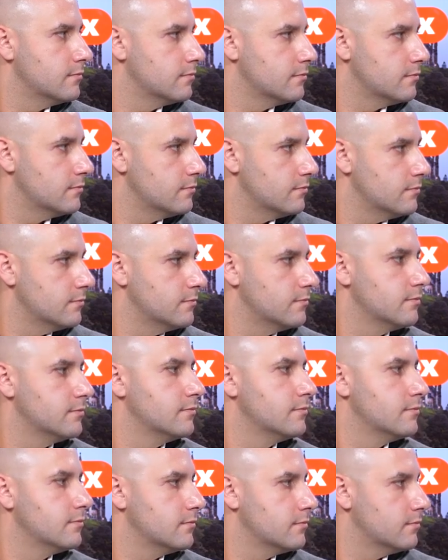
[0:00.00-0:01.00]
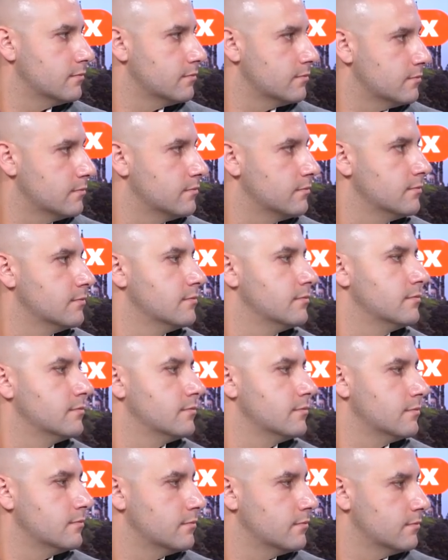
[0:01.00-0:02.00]

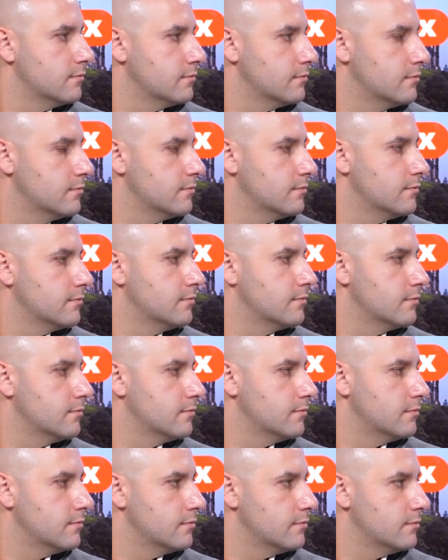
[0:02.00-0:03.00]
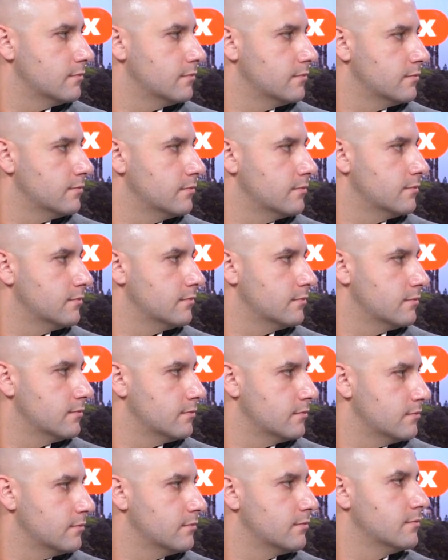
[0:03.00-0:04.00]

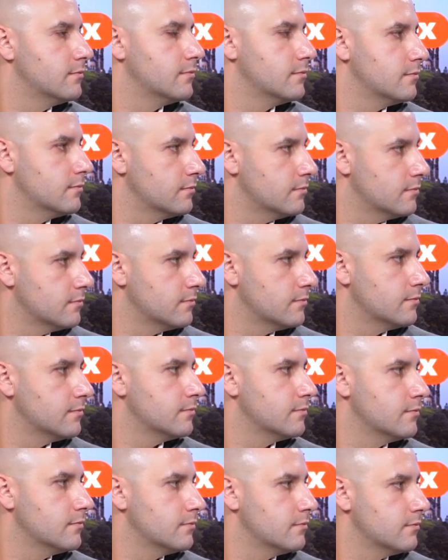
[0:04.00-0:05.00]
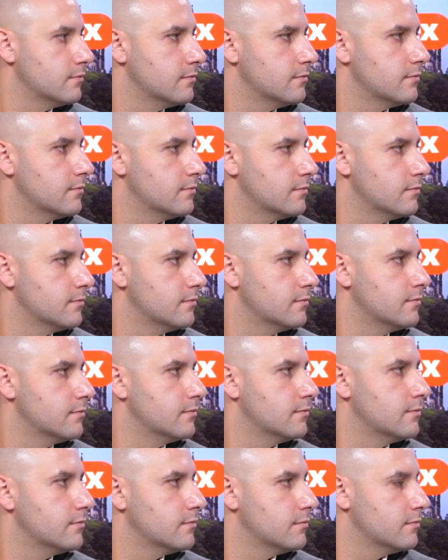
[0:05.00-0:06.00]

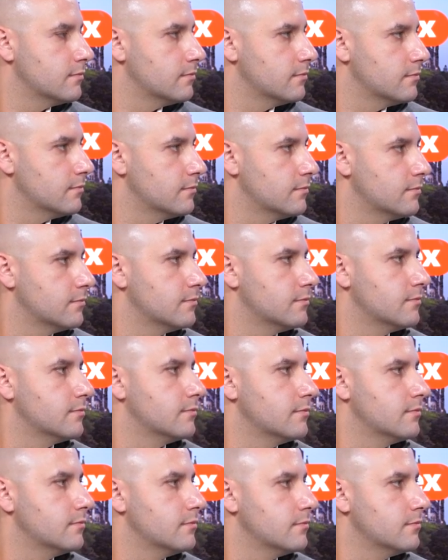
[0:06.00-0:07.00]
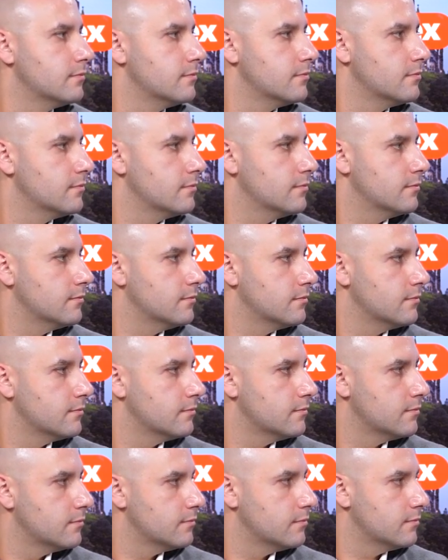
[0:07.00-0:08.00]
No words are spoken by the person on screen.